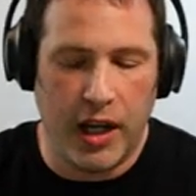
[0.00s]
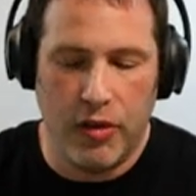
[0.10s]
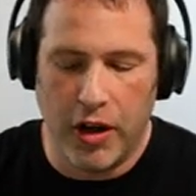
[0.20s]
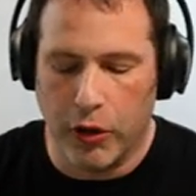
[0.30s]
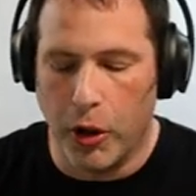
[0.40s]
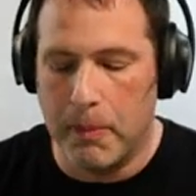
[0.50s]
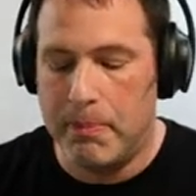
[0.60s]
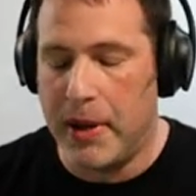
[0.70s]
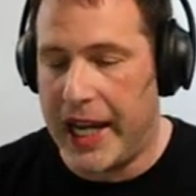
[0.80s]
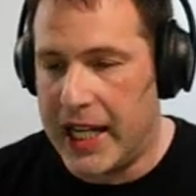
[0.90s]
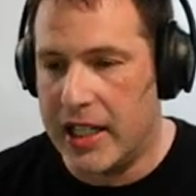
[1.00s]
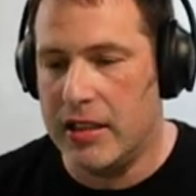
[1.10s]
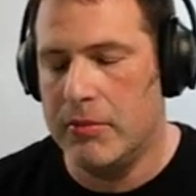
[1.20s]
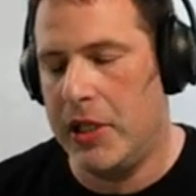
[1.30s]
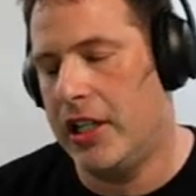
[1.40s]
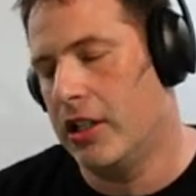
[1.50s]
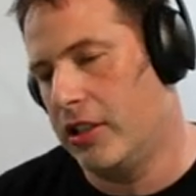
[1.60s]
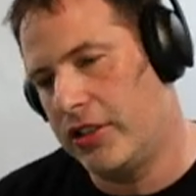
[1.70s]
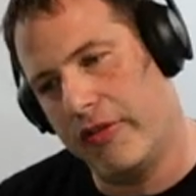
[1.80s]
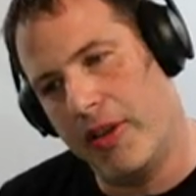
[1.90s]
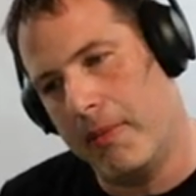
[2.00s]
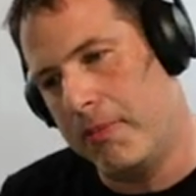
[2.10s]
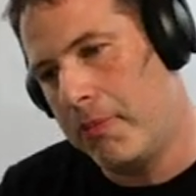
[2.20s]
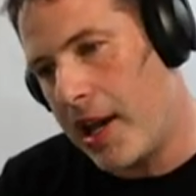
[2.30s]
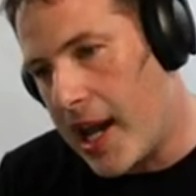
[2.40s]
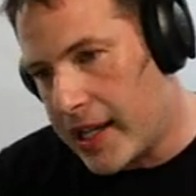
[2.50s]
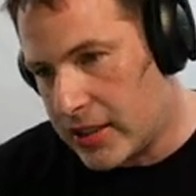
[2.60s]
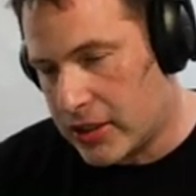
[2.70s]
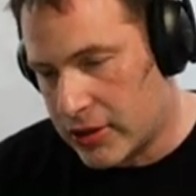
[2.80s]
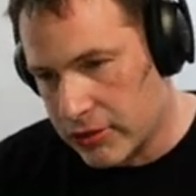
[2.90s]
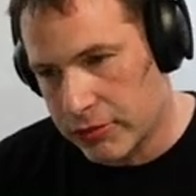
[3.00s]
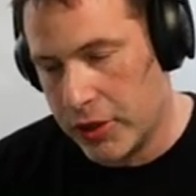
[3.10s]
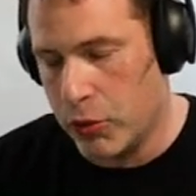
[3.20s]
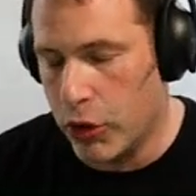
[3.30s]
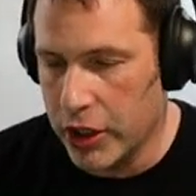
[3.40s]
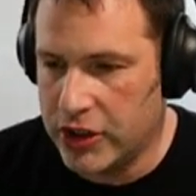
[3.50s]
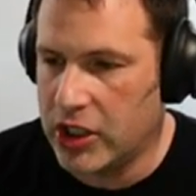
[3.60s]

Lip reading: they're obeying because of the best reward